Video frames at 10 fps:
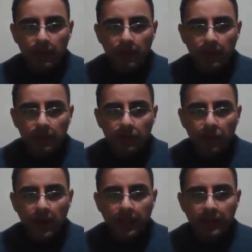
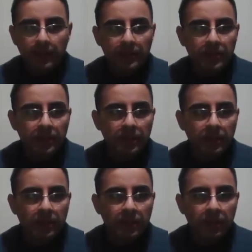uh, to
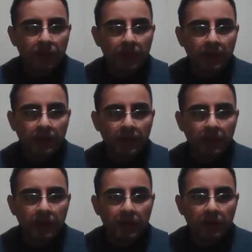attach uh,
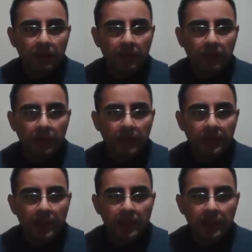human uh,
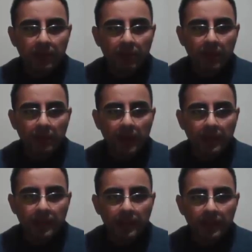cells
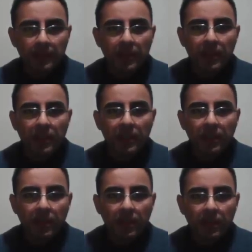human body
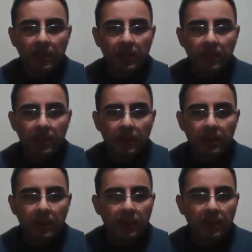uh,